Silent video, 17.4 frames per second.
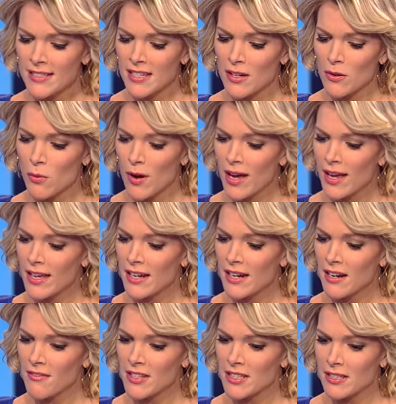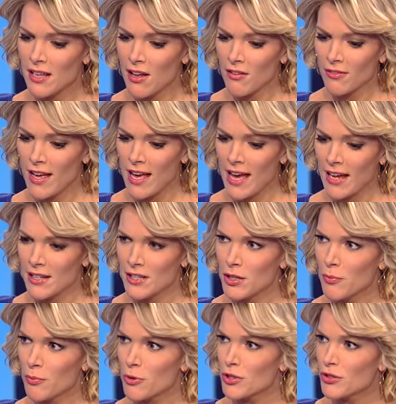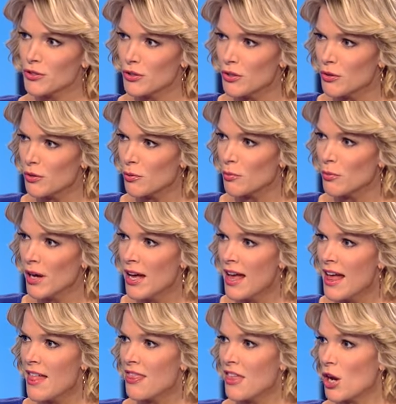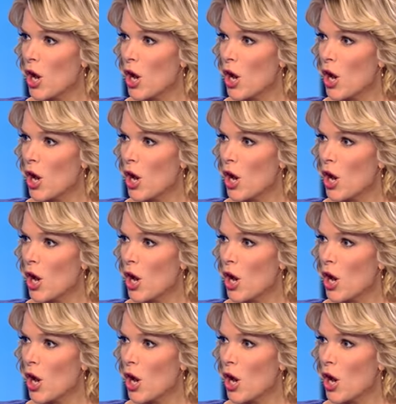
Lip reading: in a way in and of itself, Anne, to presume that